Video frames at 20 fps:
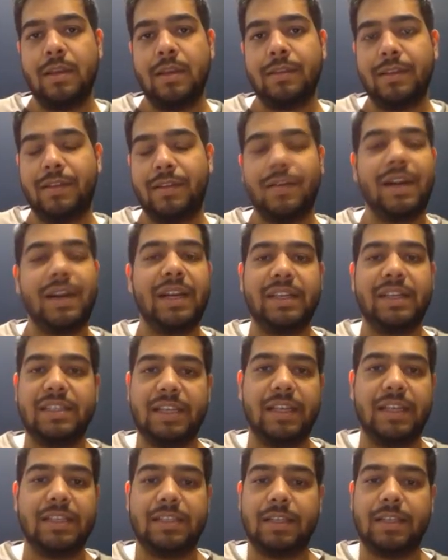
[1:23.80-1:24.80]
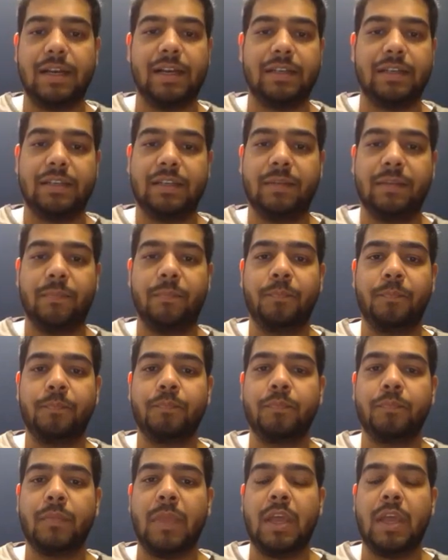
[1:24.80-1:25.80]
The triad says that
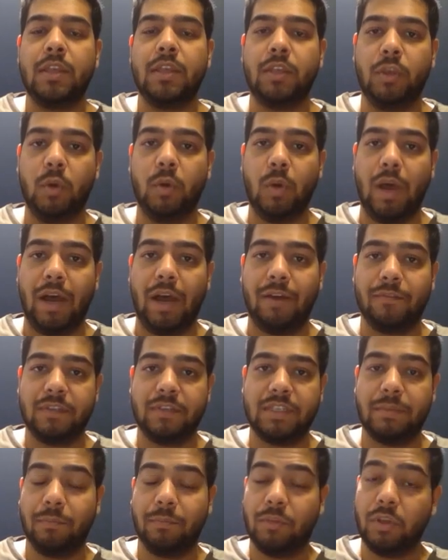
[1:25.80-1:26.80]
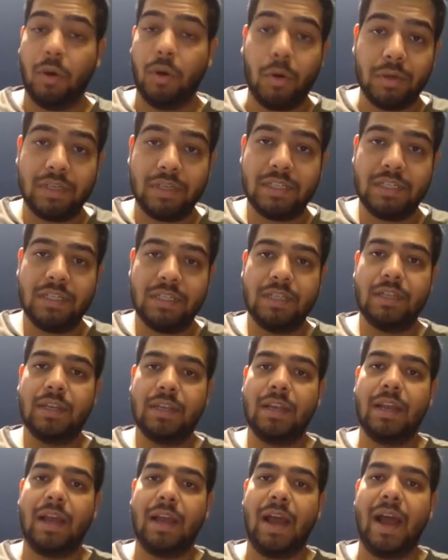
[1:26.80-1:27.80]
you have some thoughts,
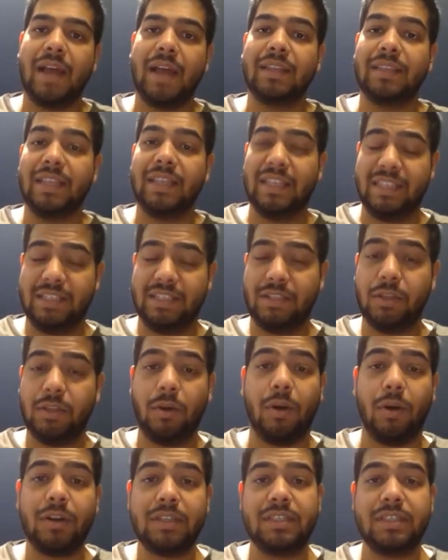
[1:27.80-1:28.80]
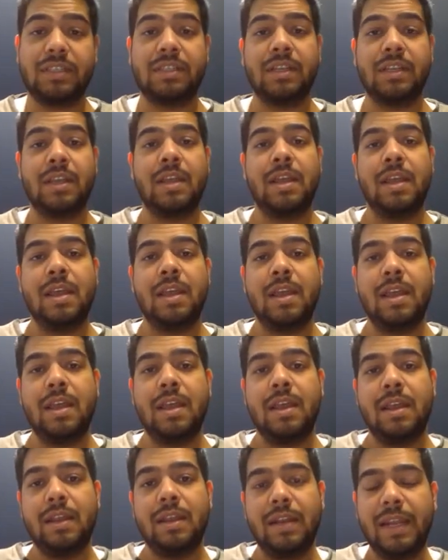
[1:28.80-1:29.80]
and these thoughts
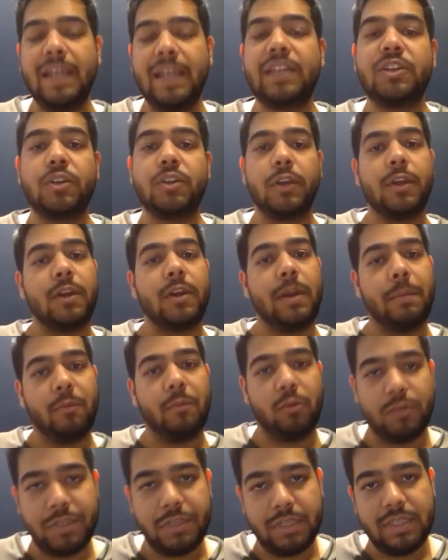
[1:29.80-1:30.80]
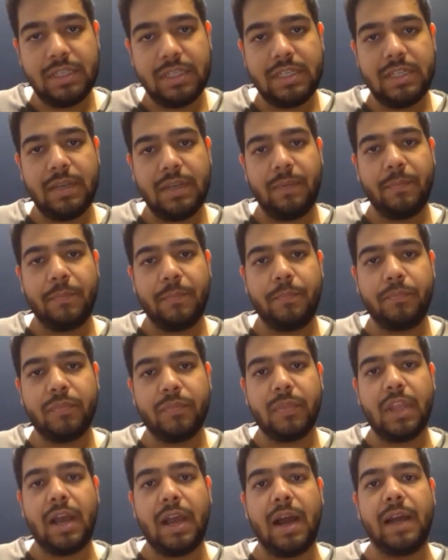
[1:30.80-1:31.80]
lead to your emotions,
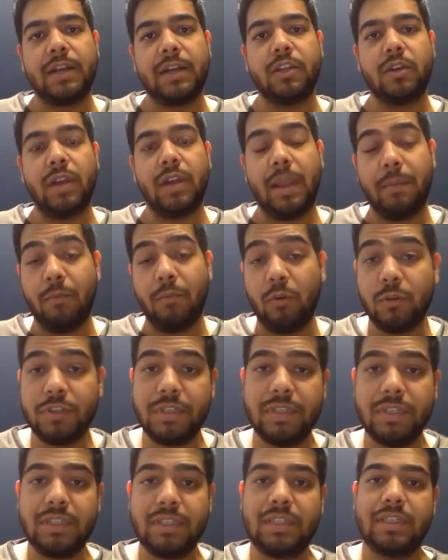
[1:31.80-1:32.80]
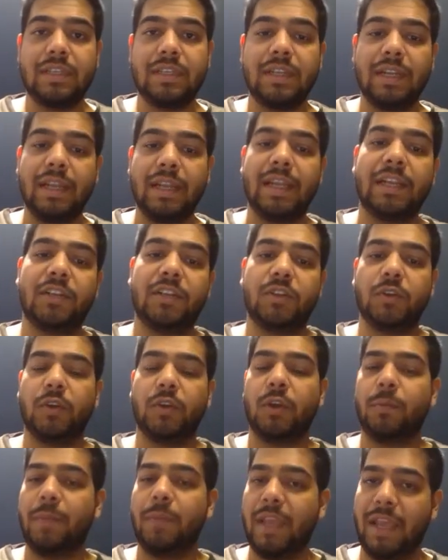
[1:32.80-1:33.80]
and your emotions lead to
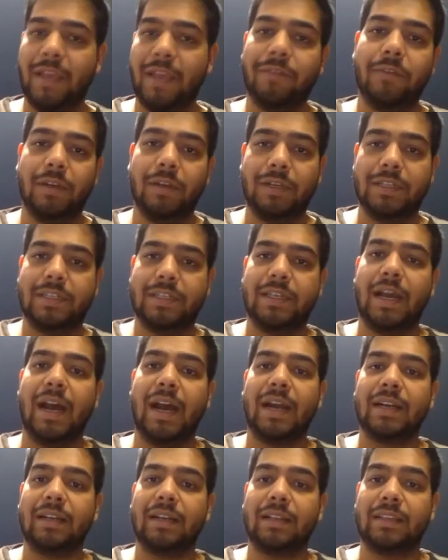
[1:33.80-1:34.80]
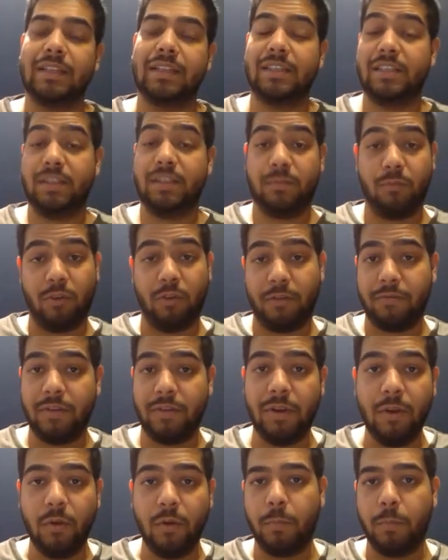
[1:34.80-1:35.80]
your behaviors, and this is more of a
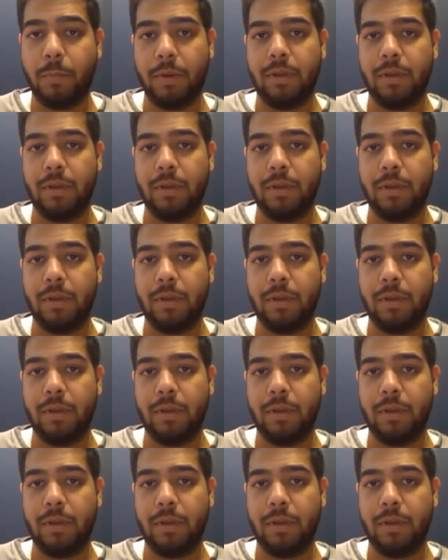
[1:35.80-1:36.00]
loop.